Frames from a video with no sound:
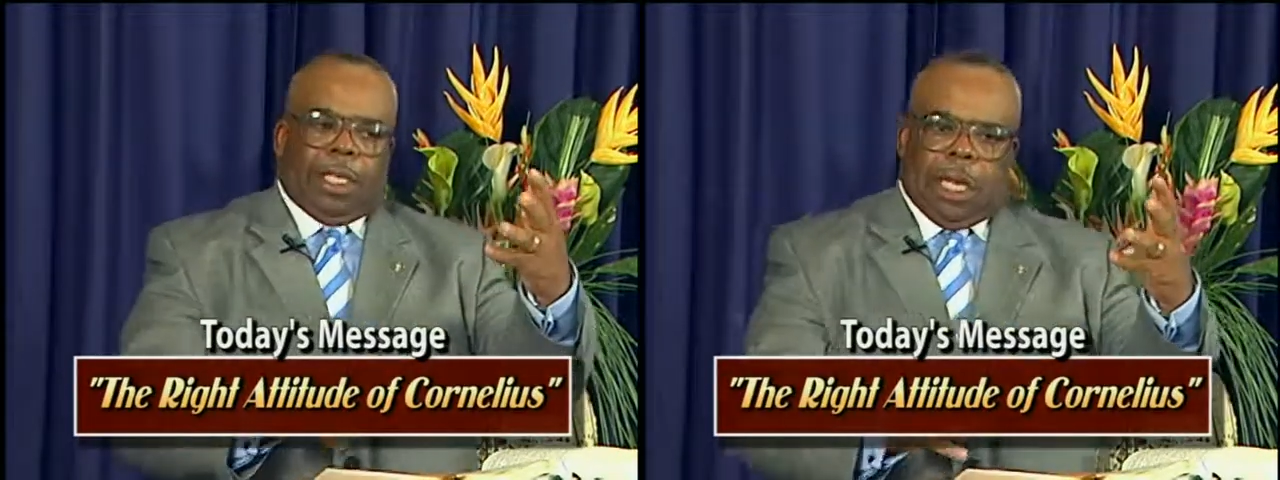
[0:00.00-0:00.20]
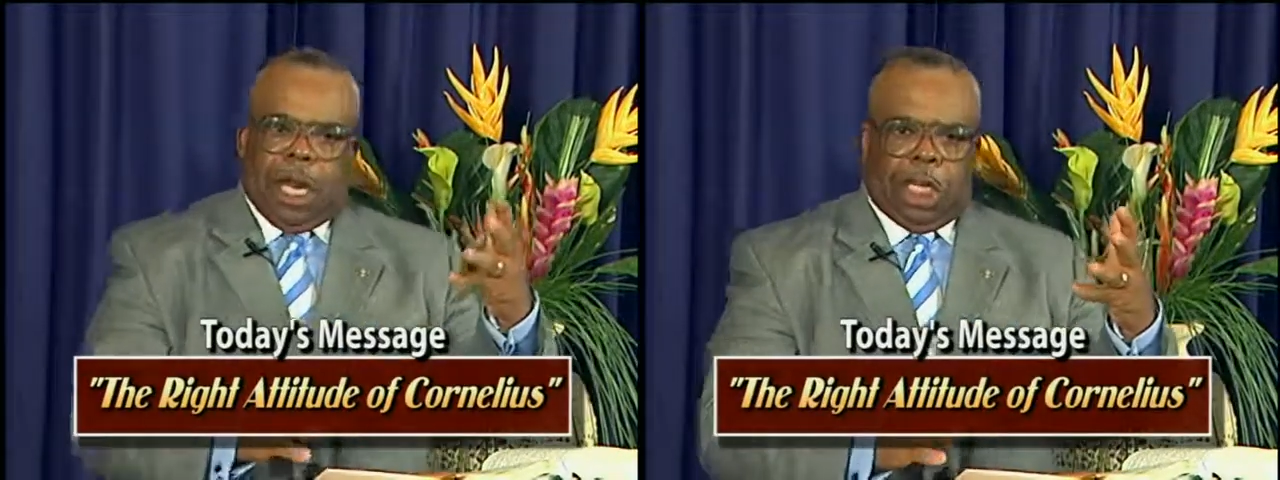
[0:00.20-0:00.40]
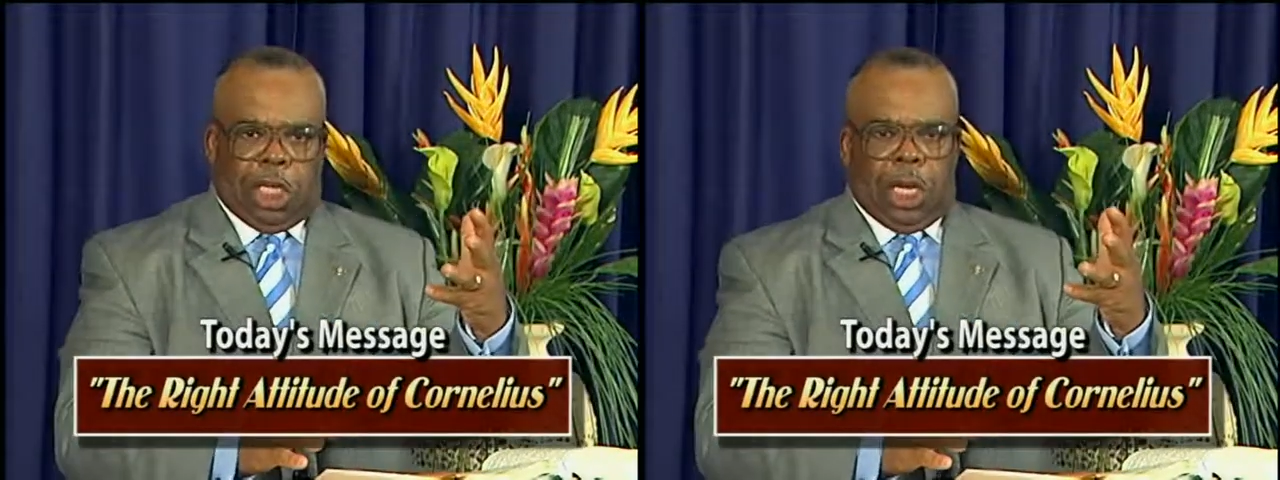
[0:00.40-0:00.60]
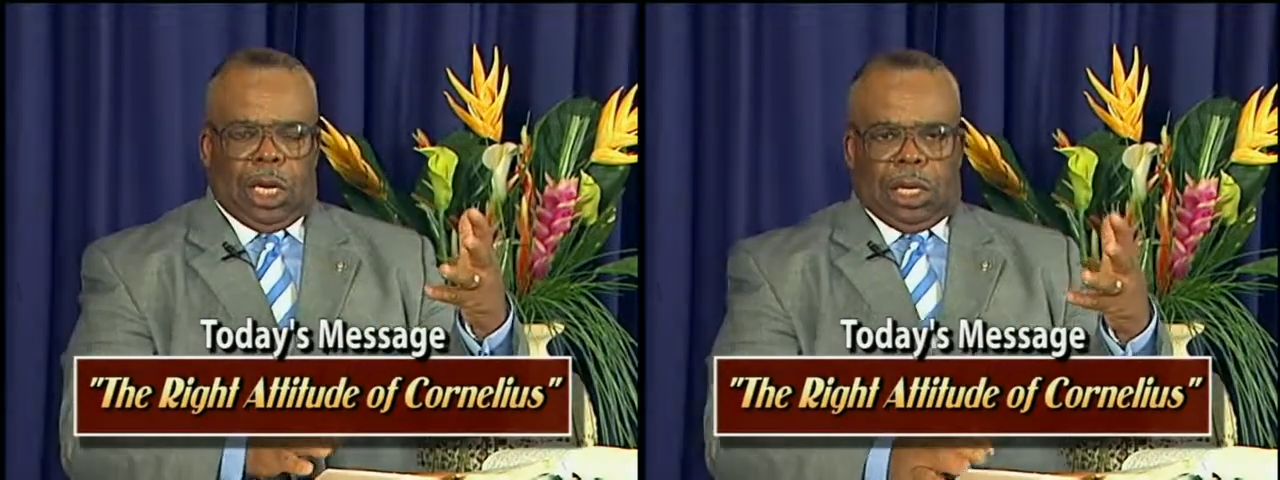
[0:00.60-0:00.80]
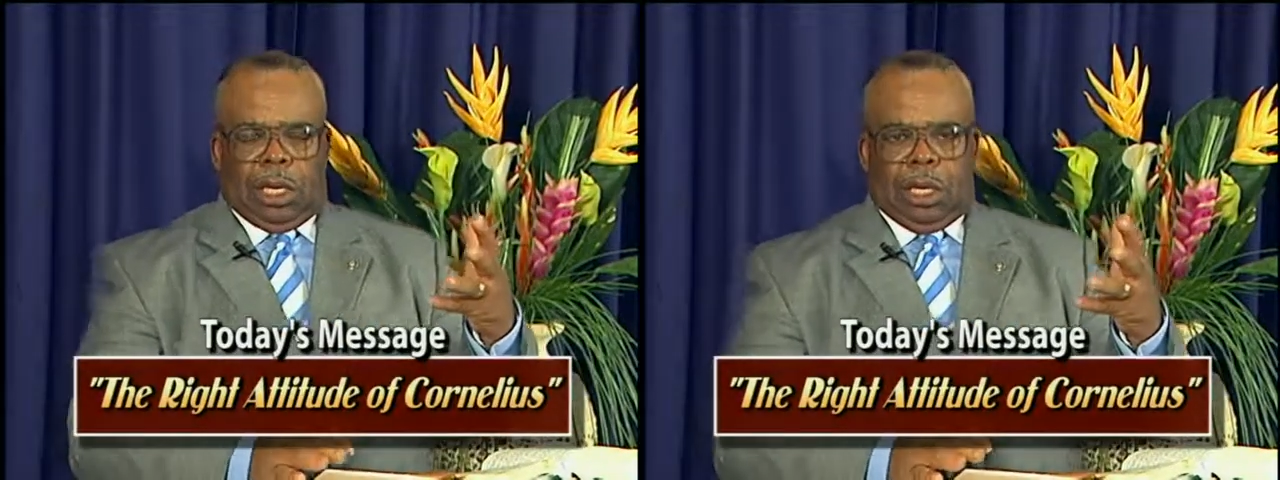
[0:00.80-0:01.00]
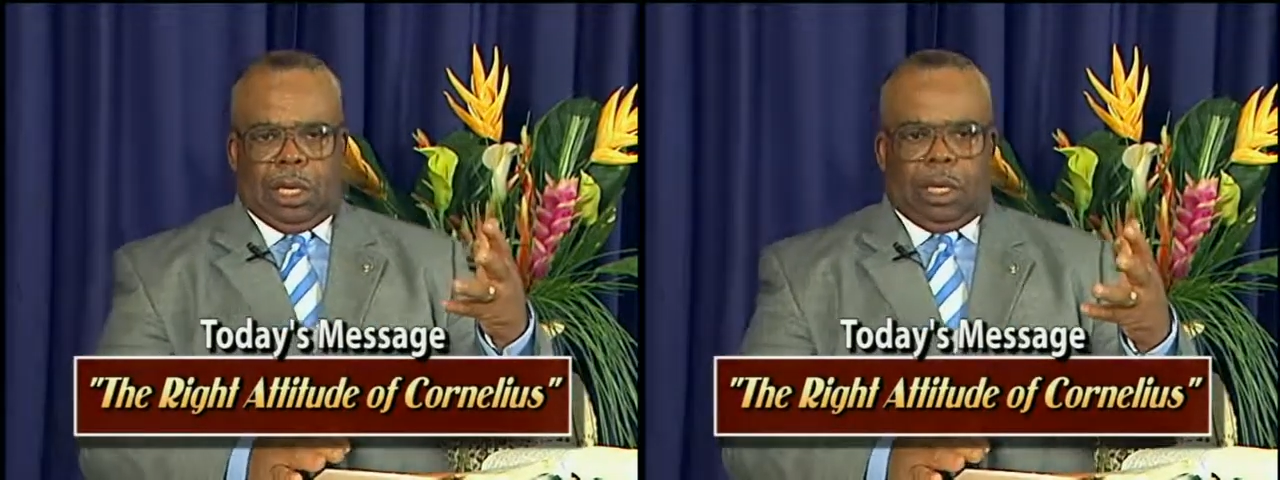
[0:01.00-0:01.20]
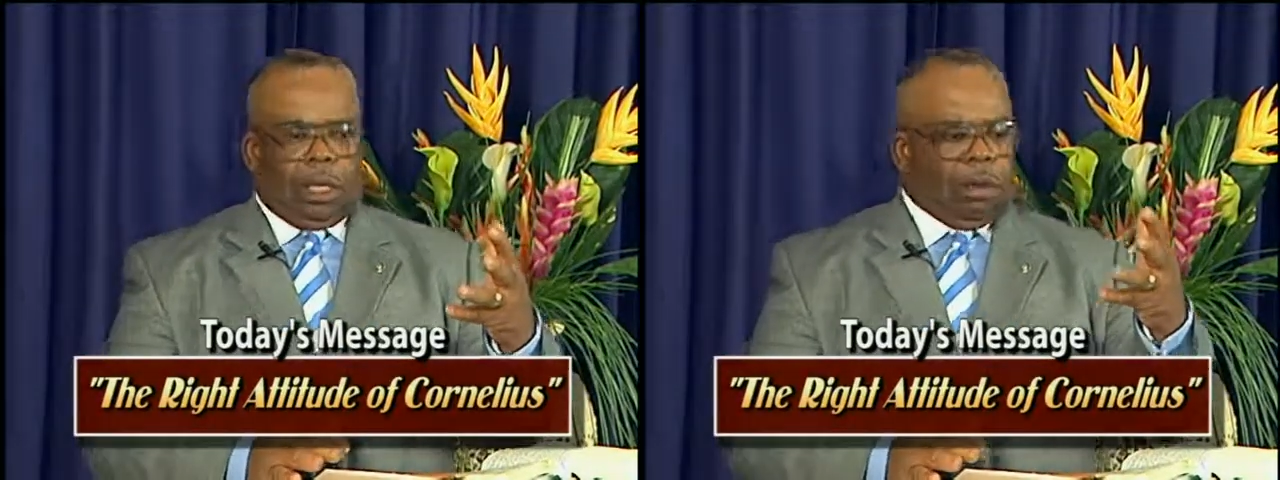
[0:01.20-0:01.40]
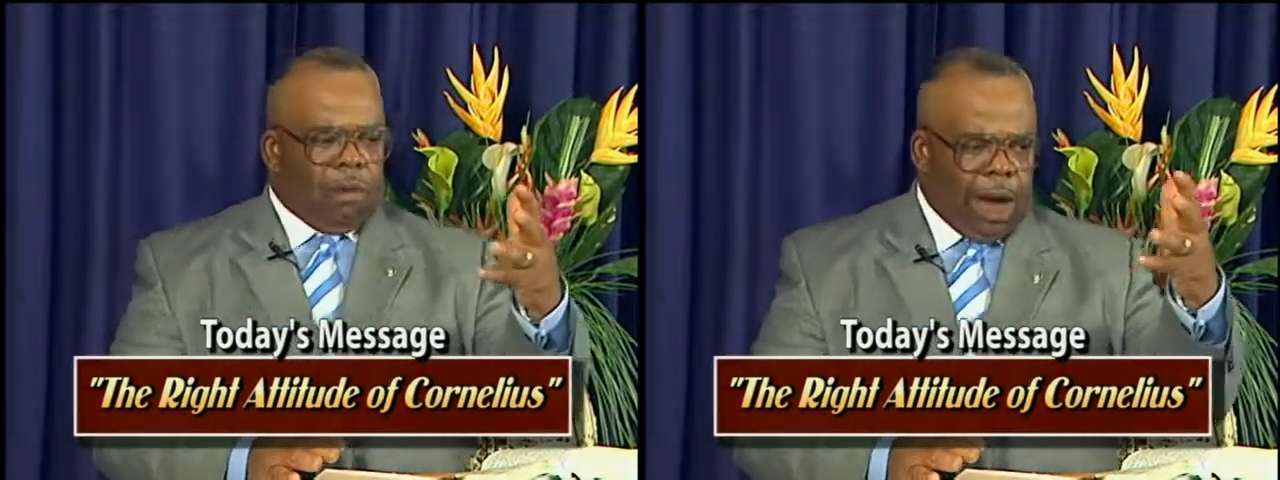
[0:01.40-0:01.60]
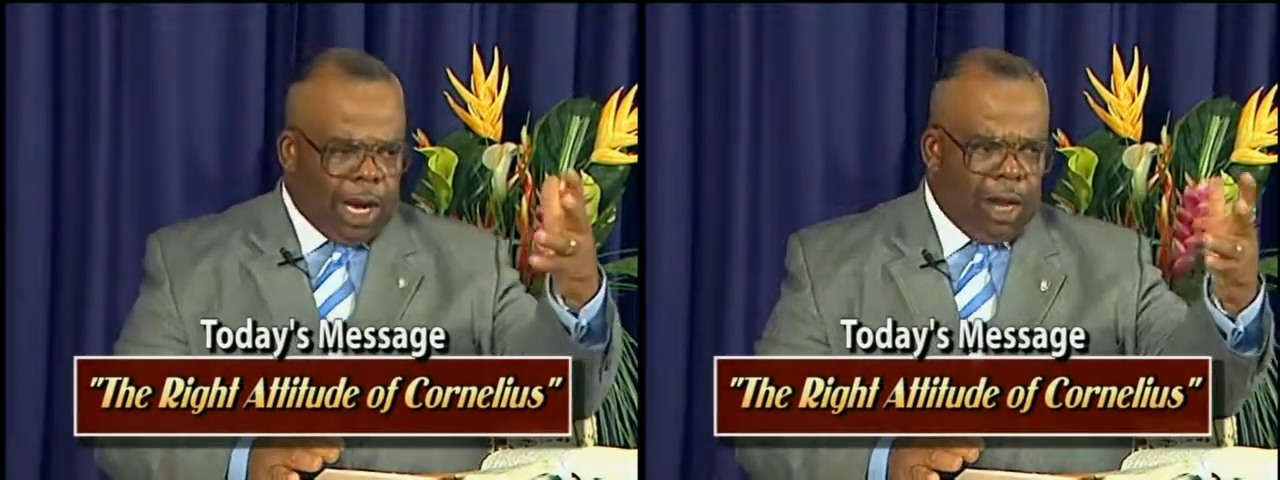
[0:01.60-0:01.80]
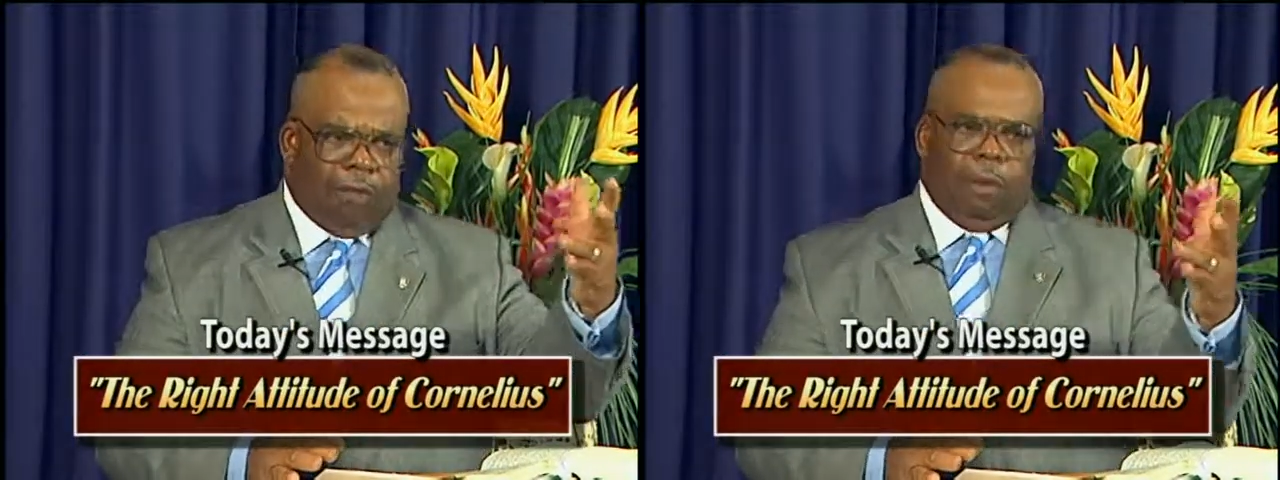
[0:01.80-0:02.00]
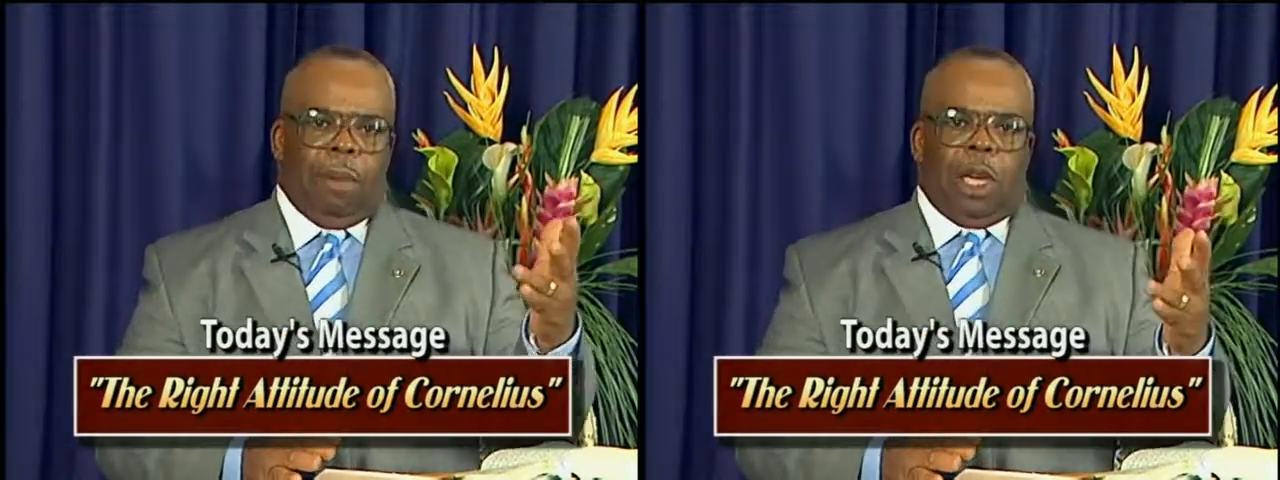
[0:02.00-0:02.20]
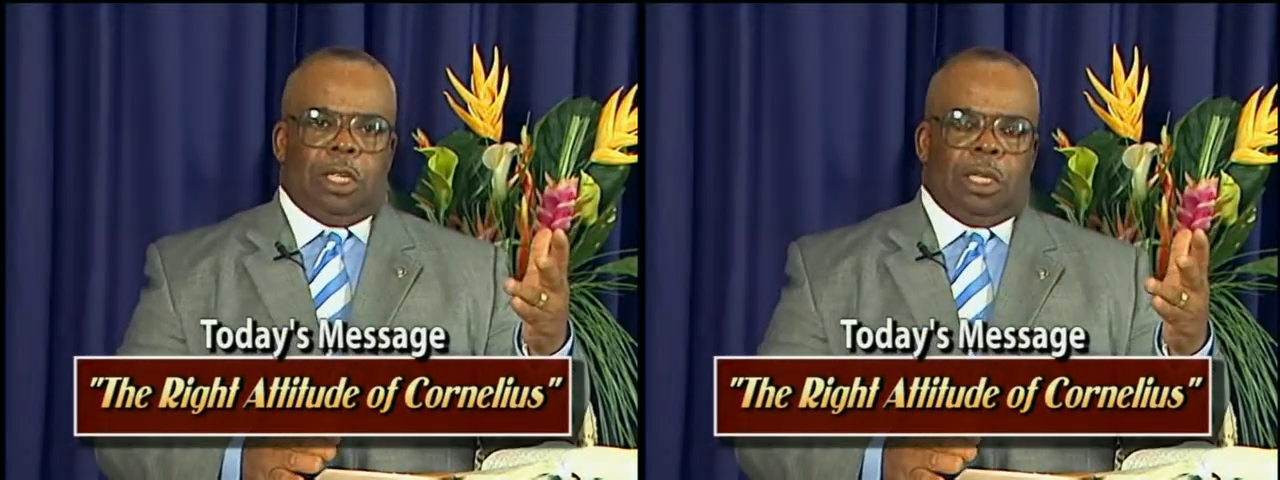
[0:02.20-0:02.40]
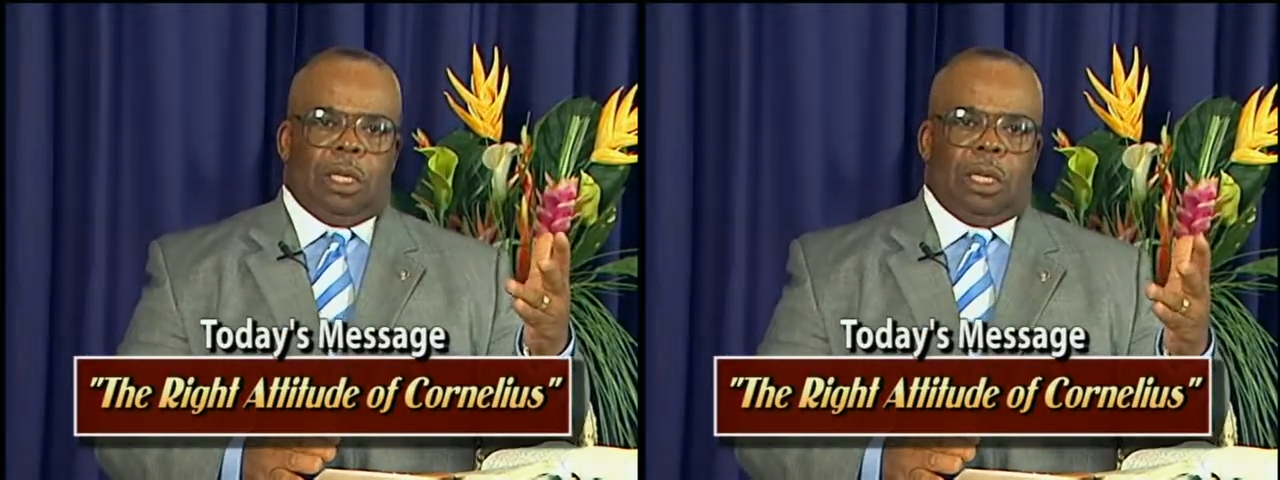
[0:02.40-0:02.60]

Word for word: teaching, the right information,